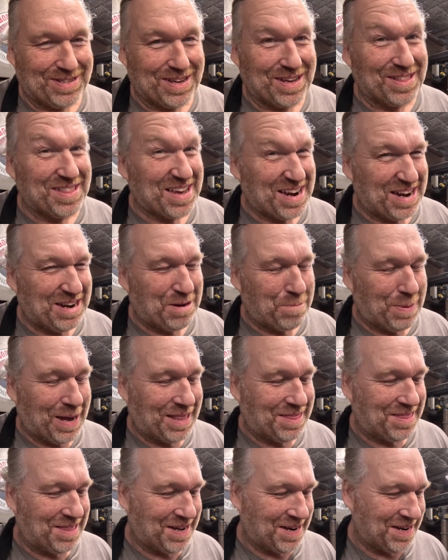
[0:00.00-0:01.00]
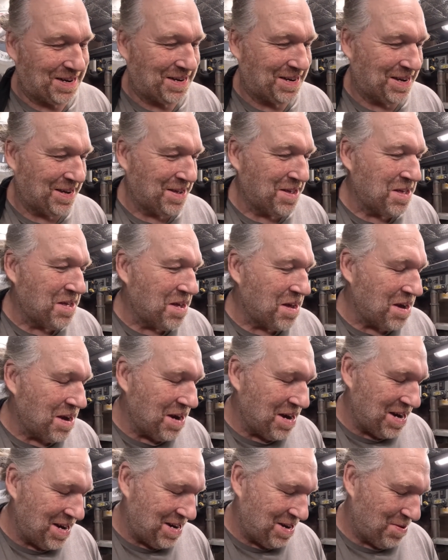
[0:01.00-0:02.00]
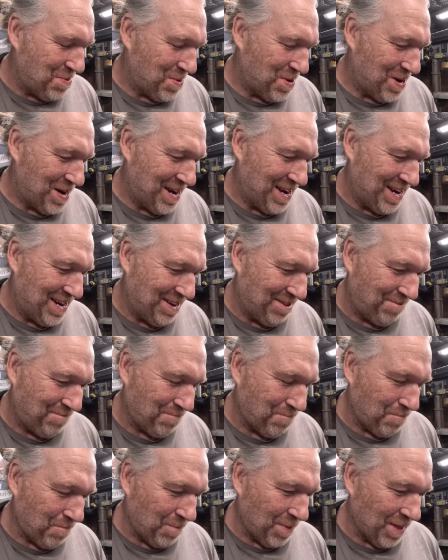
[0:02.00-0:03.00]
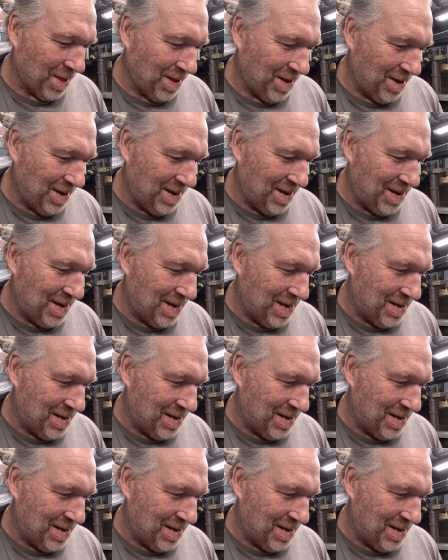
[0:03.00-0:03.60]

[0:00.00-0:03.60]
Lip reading: and that ain't a bad thing. Anyway, it's